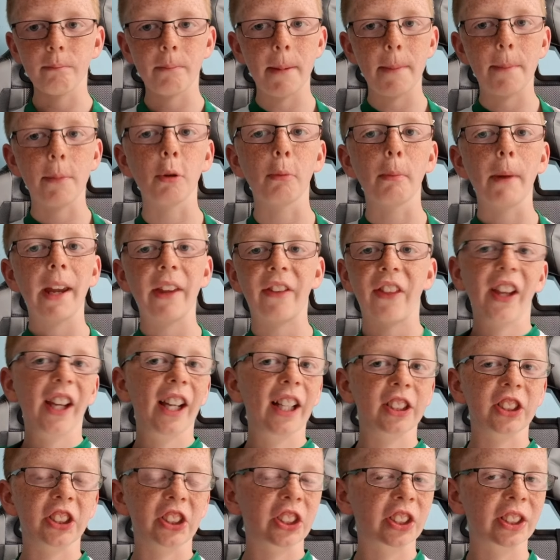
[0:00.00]
people may
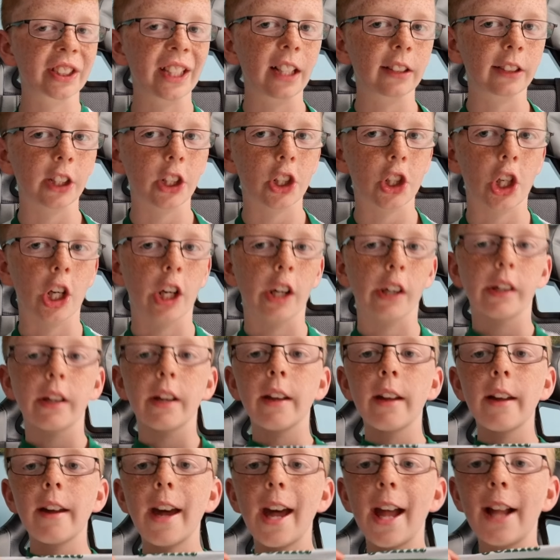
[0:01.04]
think it's a Celtic shirt.
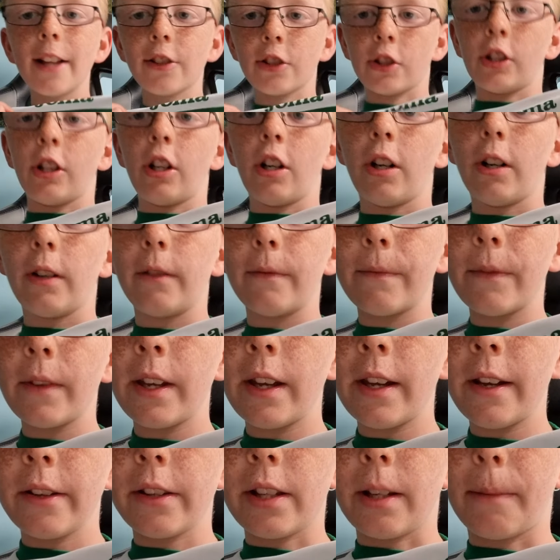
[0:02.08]
It's not.
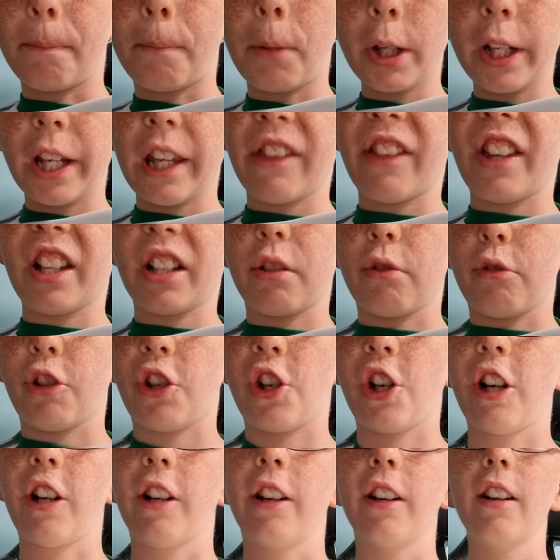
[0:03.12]
It's a Buckie Thistle
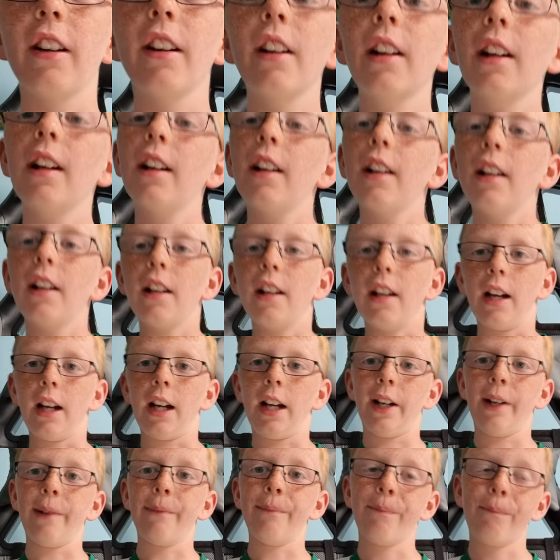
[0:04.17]
shirt.
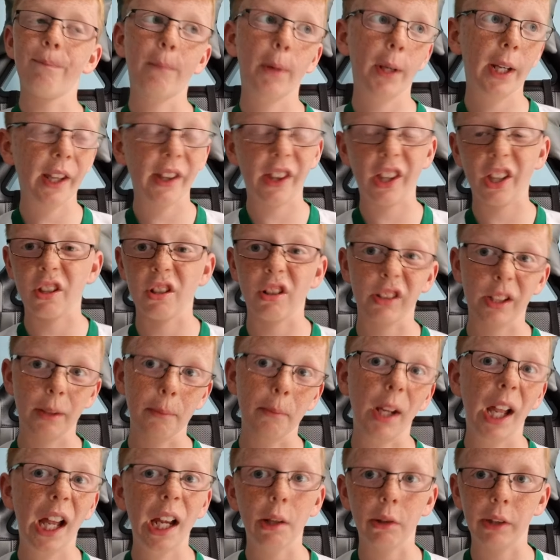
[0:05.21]
Um, Buckie Thistle
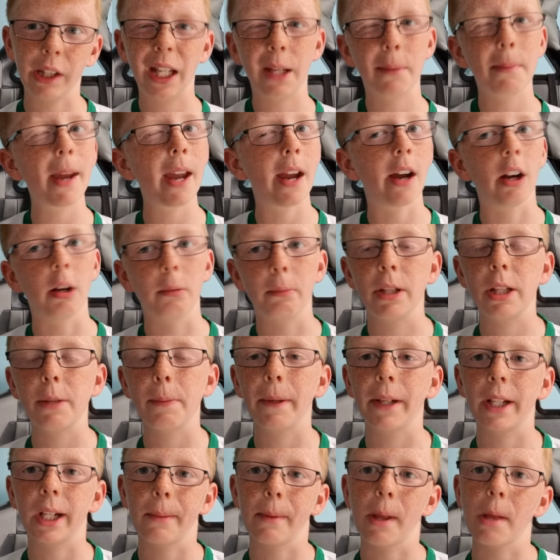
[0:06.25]
team in the Highland League. You may have heard me
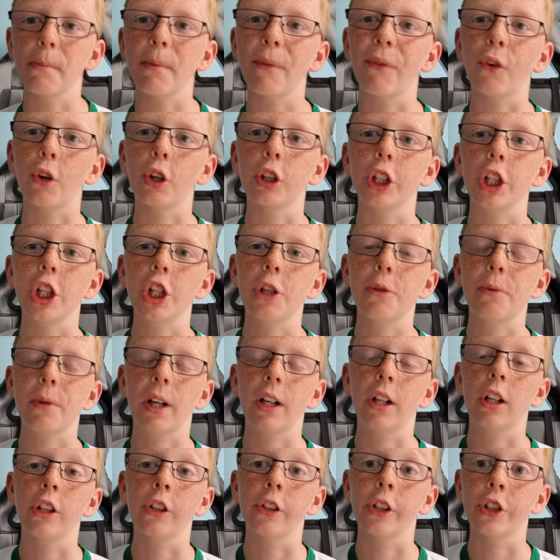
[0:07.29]
speaking about it before on
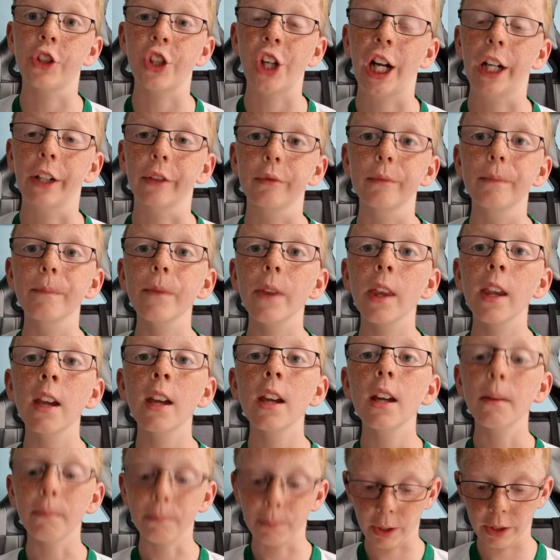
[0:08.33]
the, on the channel.
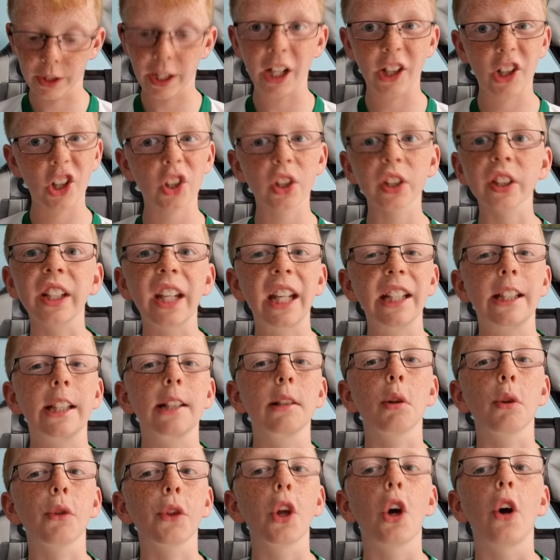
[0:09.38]
But yeah, just in case
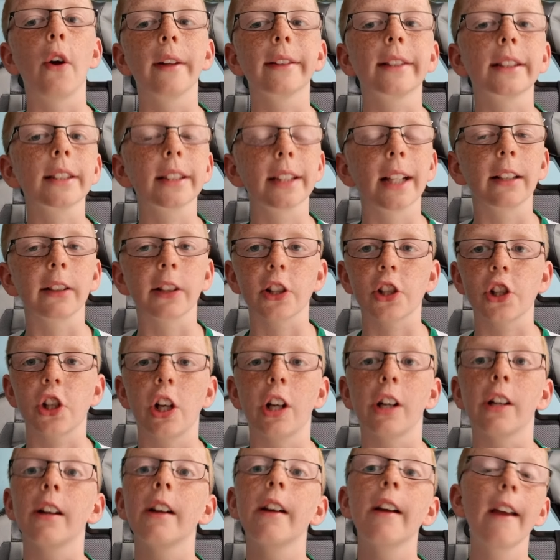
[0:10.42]
anyone thought it's a Celtic
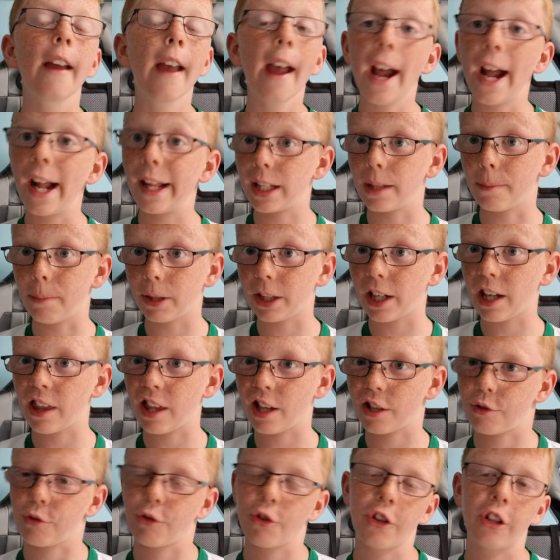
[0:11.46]
shirt, it's a Buckie
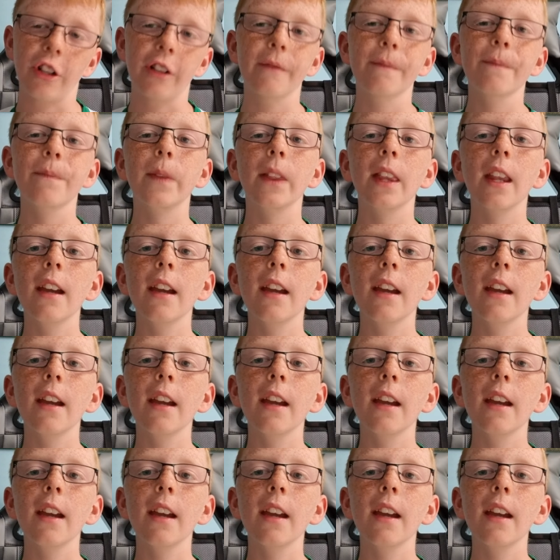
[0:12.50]
Thistle shirt.